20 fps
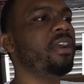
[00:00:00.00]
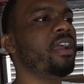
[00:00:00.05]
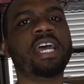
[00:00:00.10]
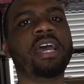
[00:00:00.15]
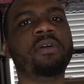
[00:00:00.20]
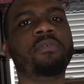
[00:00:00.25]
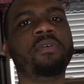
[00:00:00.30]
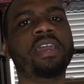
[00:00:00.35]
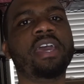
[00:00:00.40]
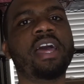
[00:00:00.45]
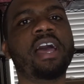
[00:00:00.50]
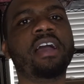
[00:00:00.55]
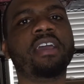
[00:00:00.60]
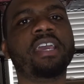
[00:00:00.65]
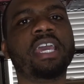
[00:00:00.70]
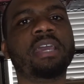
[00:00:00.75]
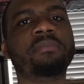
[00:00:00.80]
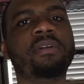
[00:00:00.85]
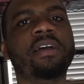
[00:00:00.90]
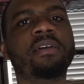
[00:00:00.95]
That way I can
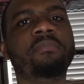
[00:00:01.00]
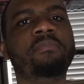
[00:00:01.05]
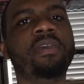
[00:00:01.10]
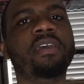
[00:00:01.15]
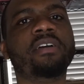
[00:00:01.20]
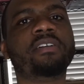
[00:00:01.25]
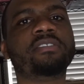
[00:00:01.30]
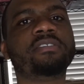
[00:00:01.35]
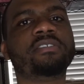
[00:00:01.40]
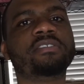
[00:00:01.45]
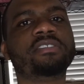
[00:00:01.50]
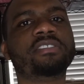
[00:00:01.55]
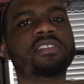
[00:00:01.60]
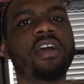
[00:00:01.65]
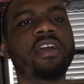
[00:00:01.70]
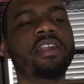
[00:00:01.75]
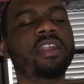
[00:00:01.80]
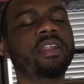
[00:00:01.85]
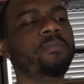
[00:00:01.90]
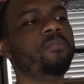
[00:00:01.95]
get my pixel
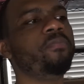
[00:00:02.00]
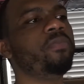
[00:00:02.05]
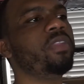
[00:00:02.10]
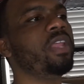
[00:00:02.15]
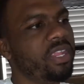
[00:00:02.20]
started.